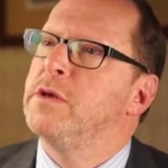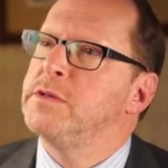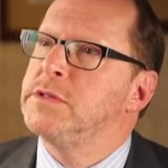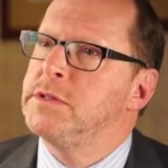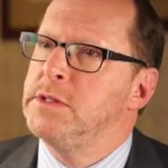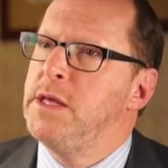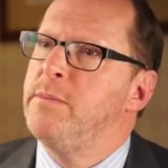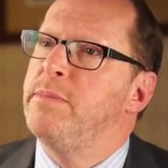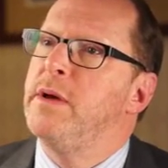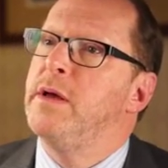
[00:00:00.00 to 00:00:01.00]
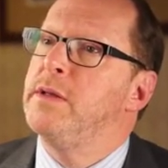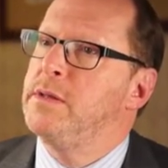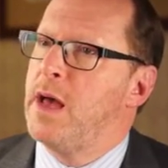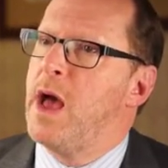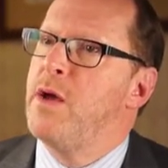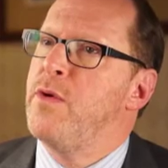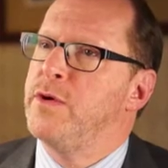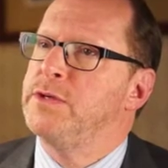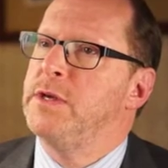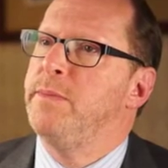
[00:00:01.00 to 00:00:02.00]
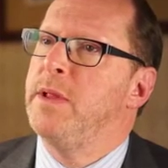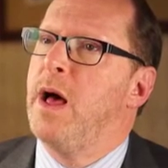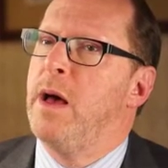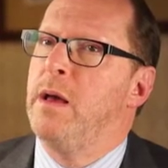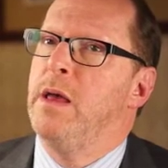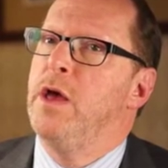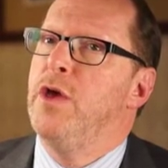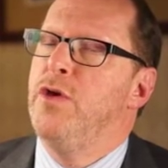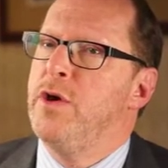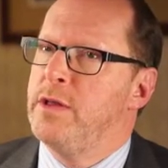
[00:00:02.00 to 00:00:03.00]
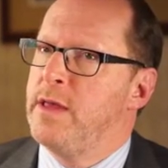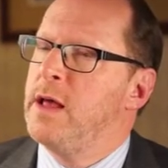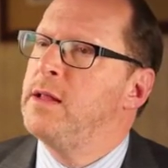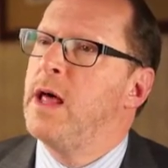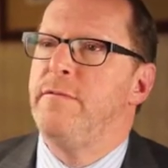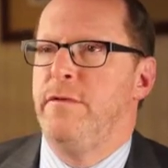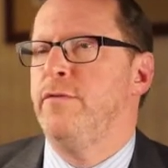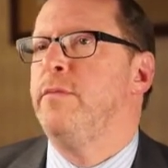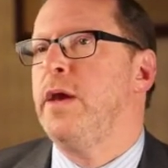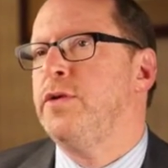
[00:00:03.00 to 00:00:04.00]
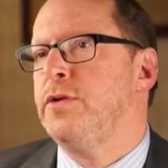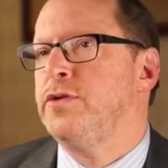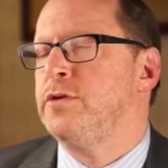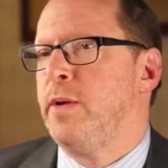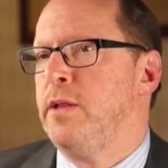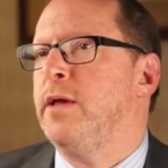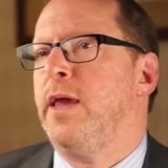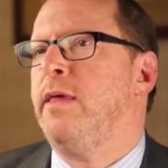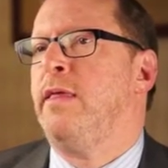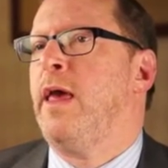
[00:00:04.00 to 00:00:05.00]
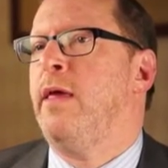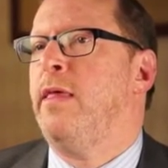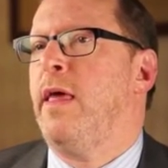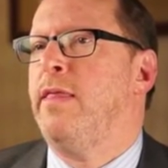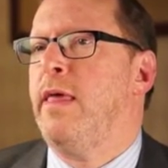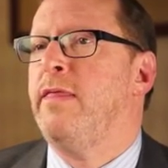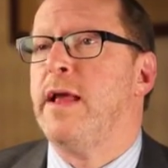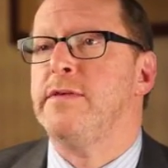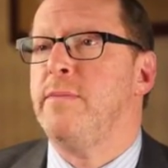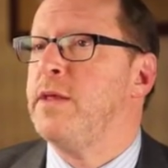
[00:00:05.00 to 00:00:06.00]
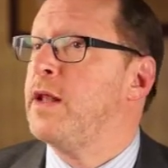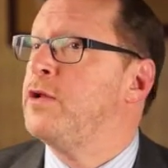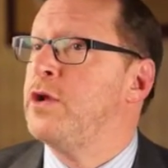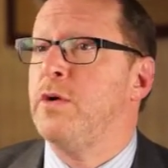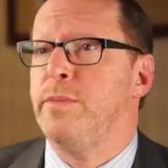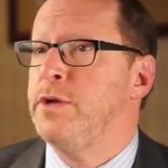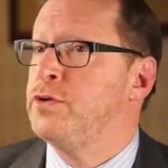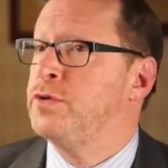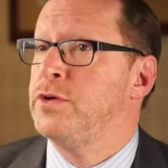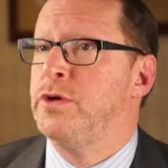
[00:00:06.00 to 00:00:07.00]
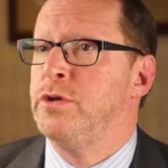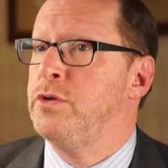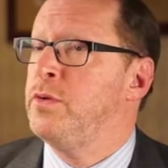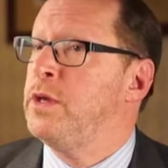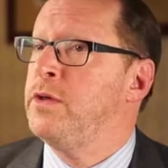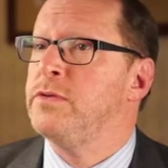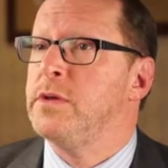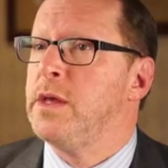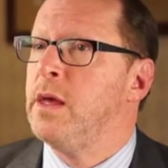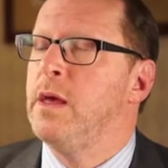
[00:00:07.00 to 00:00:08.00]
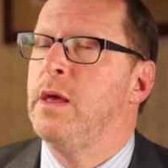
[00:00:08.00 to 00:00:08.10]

sleep diary or sleep log, you can tell a lot of information just by looking at it. And that's something that a general pediatrician can do easily,